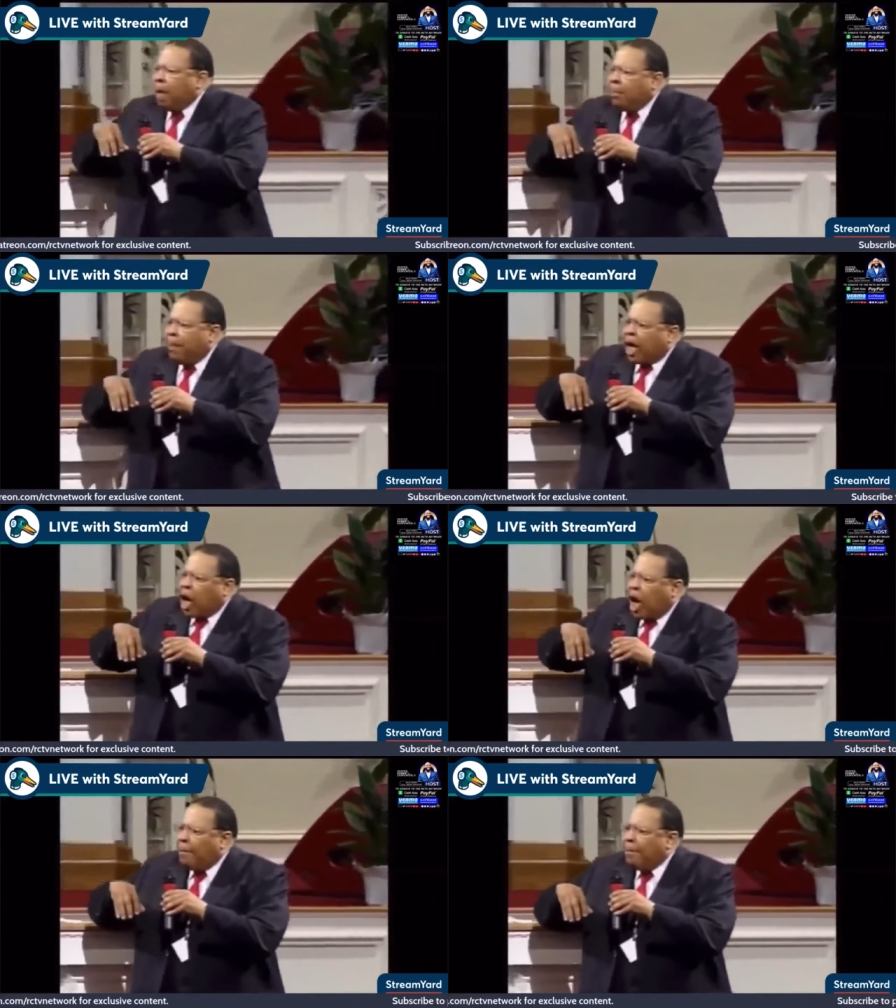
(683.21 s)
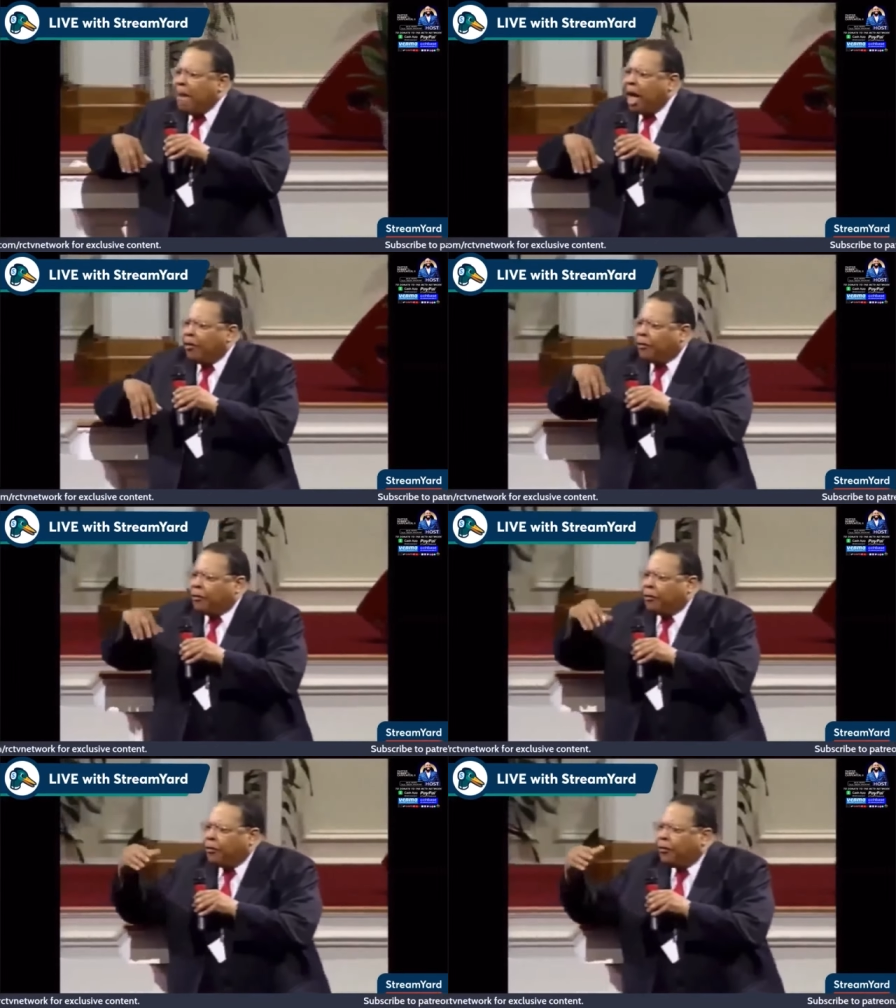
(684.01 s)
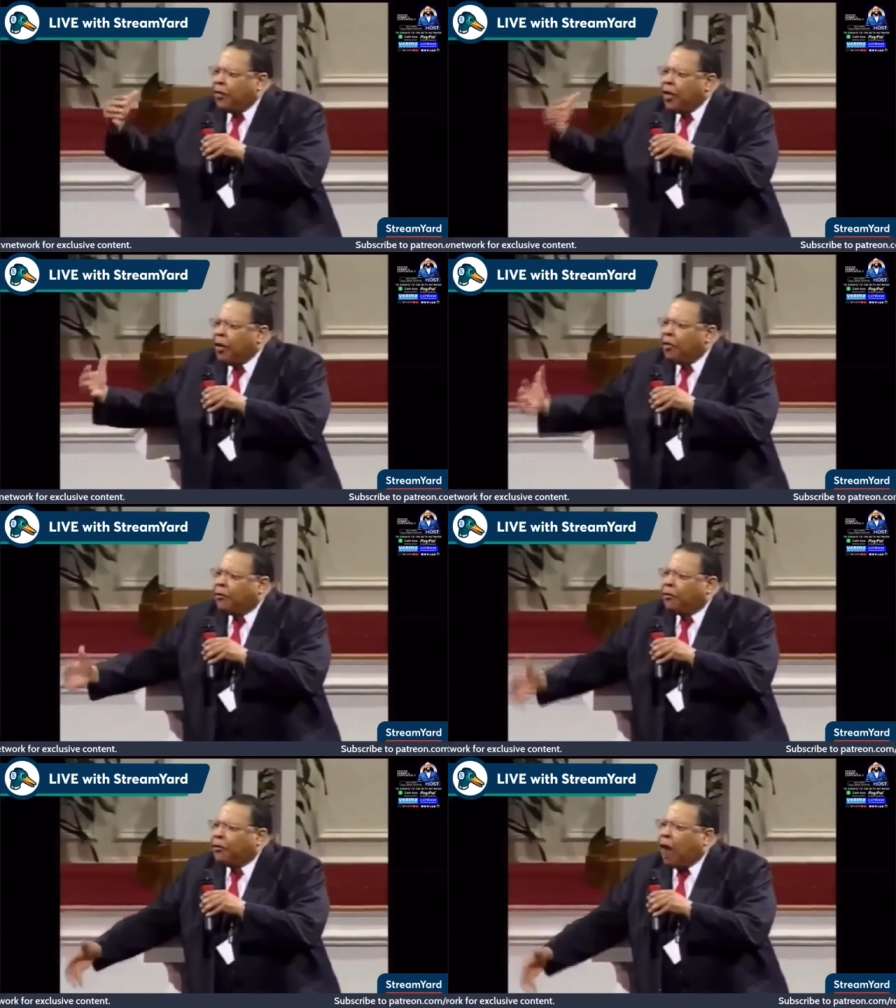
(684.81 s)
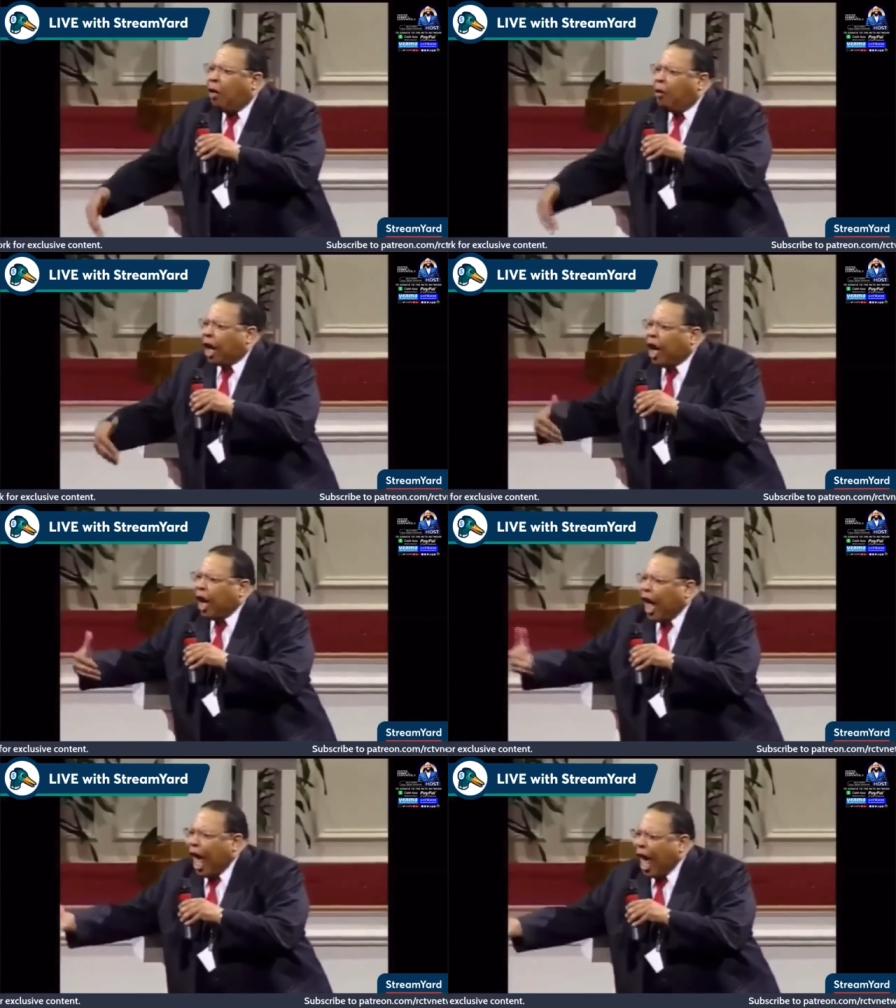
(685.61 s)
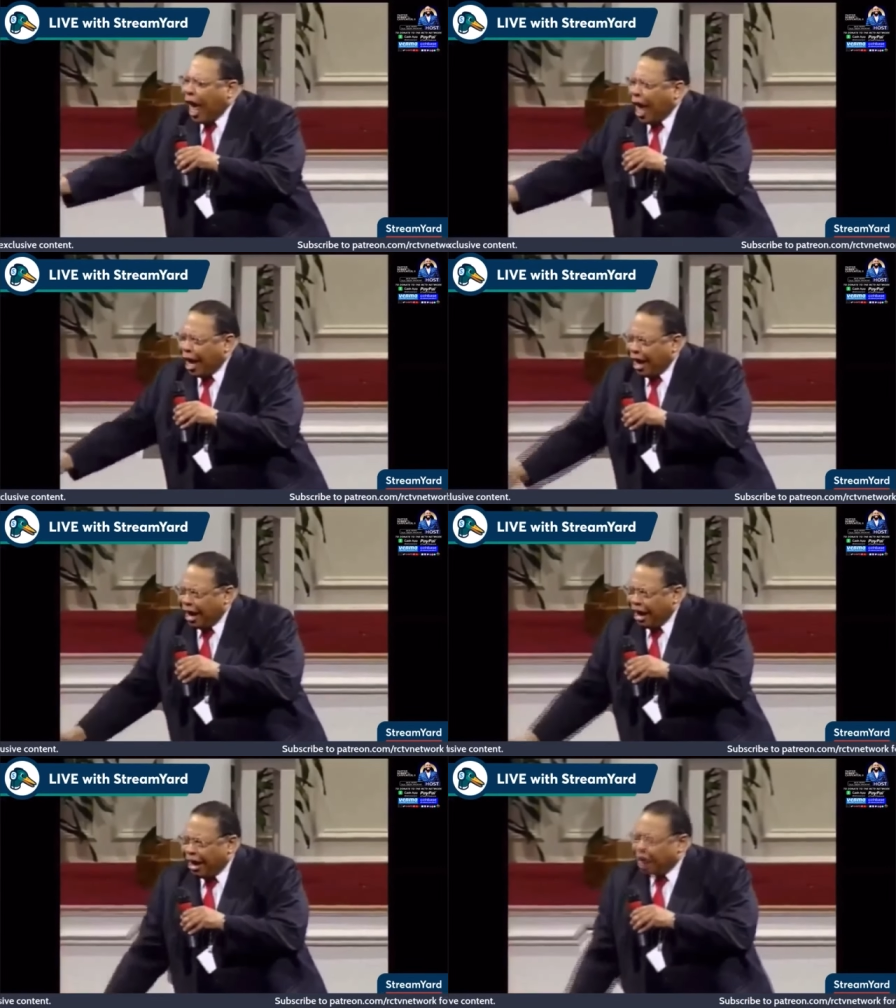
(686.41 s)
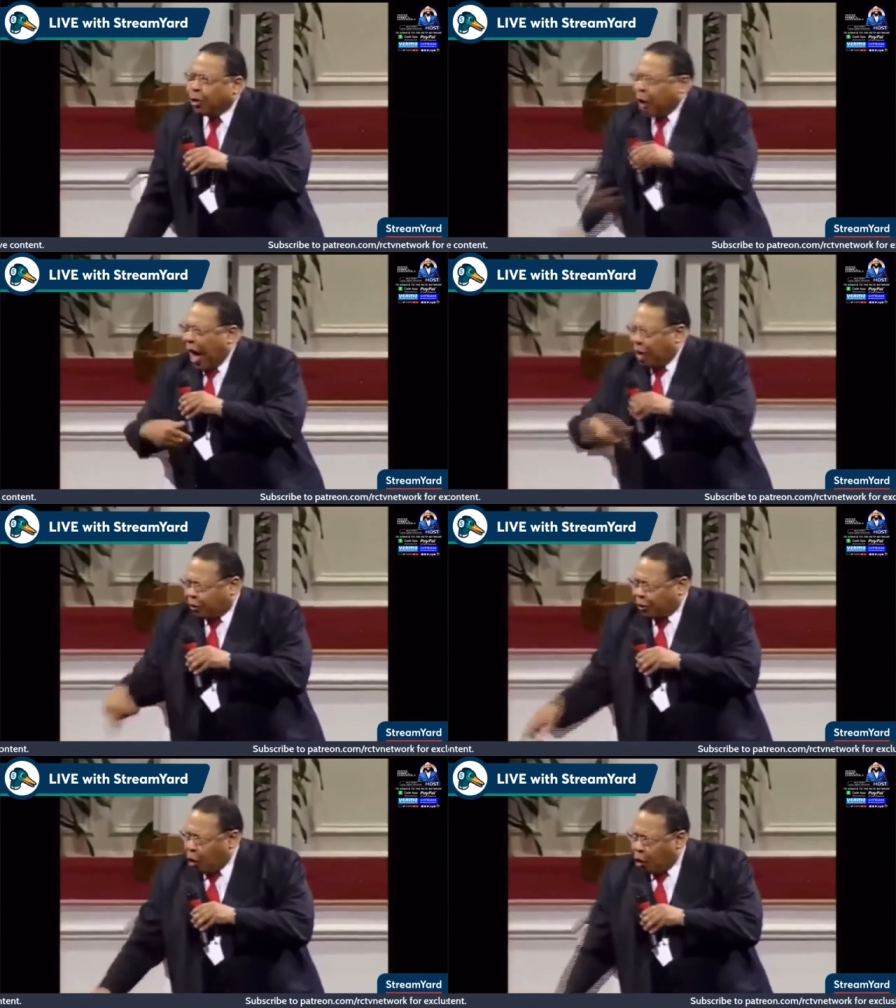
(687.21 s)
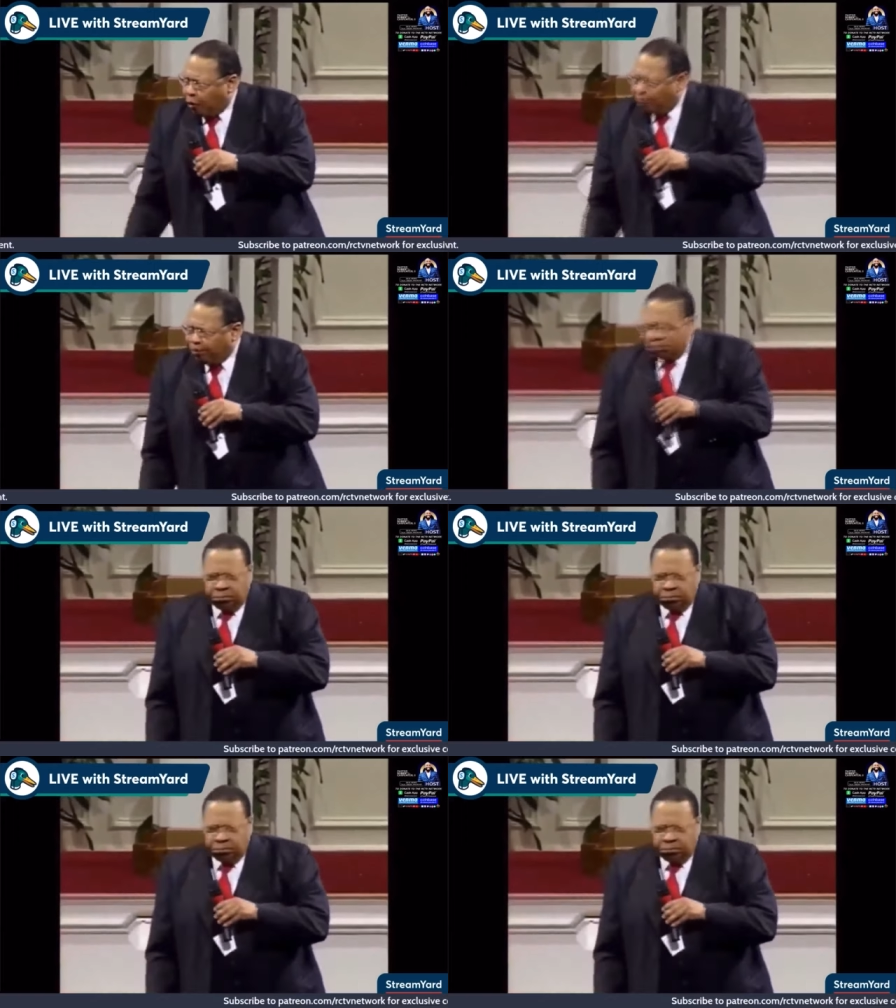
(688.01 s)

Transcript: be become metaphorically transformed.